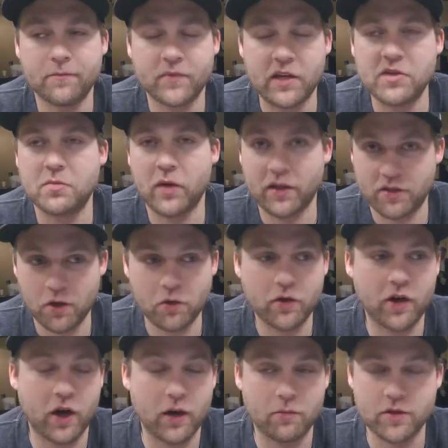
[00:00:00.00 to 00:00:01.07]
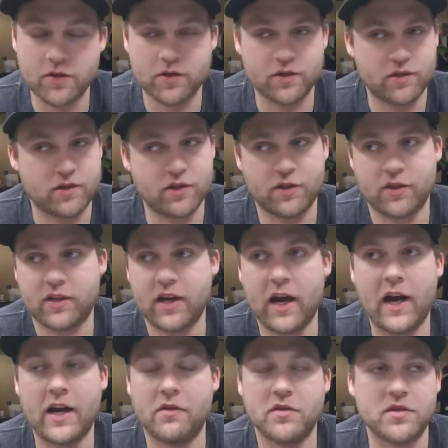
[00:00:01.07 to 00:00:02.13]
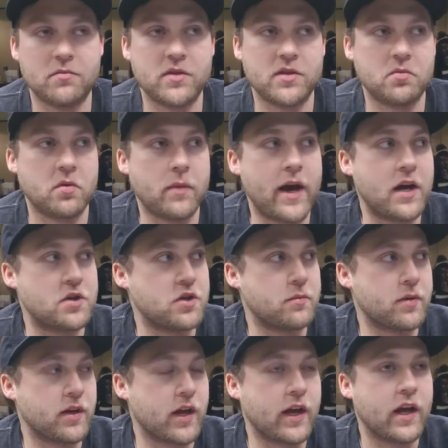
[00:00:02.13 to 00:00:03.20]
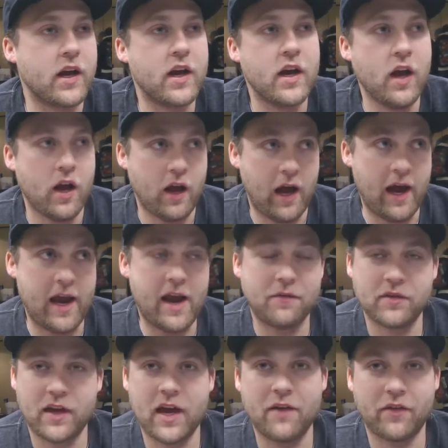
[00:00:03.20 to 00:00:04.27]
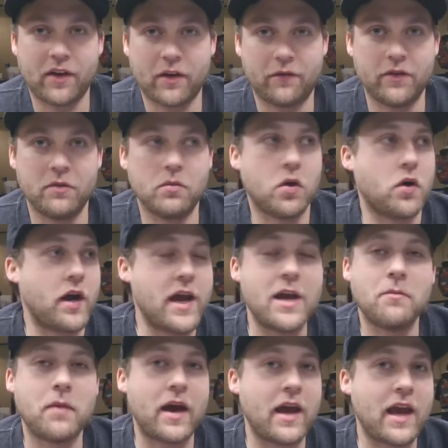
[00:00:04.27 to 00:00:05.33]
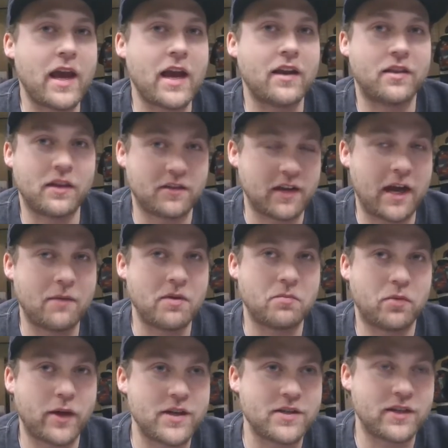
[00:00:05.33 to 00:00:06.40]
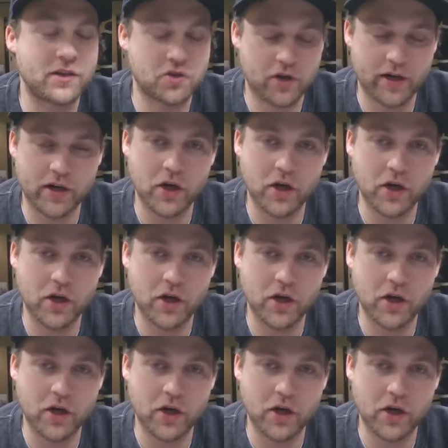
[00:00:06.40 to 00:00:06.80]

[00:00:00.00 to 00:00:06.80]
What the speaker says: was playing Toad Guard, which is just, God, it was a miserable matchup. And like, I have to have like a Field Blower in my hand the time he plays it and try to